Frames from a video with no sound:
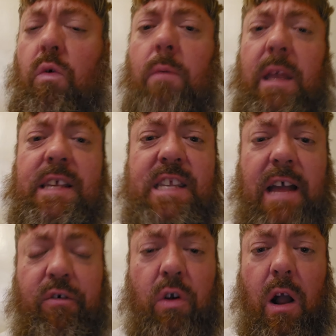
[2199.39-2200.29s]
a woman
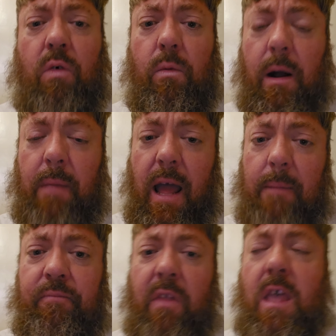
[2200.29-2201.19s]
is never a, a
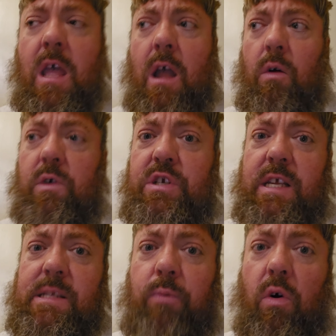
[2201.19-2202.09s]
man.
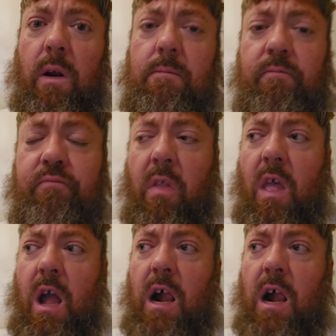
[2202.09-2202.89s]
When she's born,